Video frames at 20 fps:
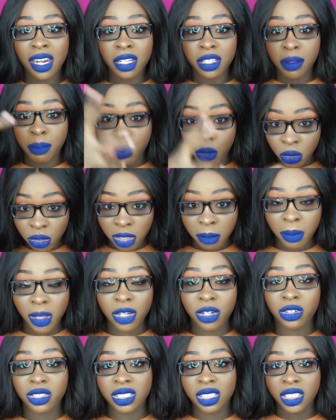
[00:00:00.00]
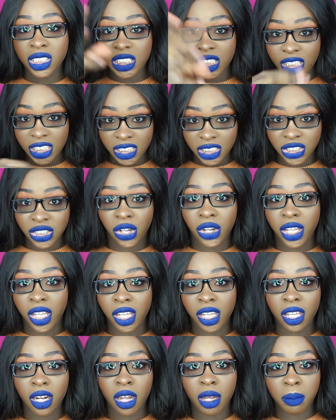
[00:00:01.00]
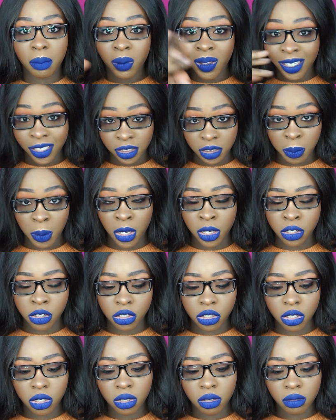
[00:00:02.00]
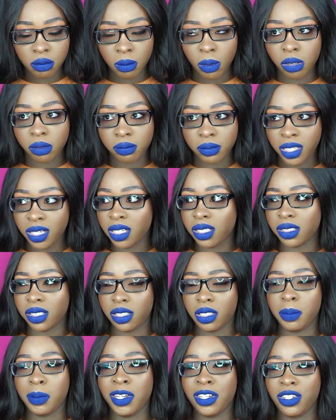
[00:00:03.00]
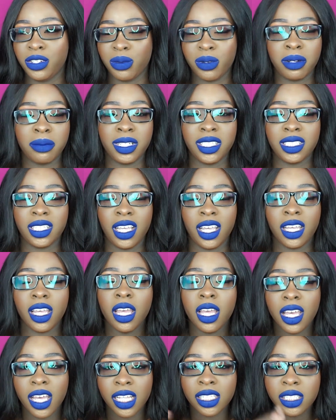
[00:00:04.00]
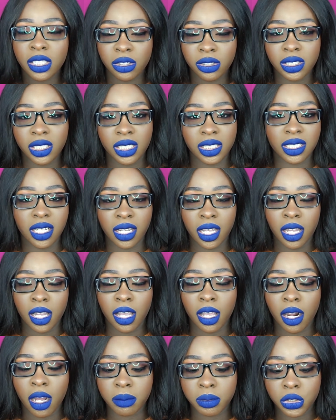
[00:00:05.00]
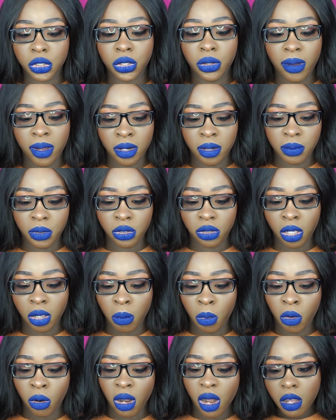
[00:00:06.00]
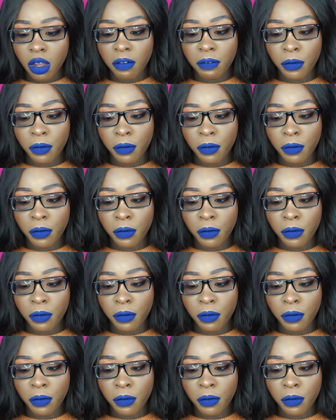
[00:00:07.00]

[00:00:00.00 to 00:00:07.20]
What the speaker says: The beauty blender is literally sucking it up like a sponge. Well, it is a sponge. What am I saying? It's literally sucking it up. So you end up using more.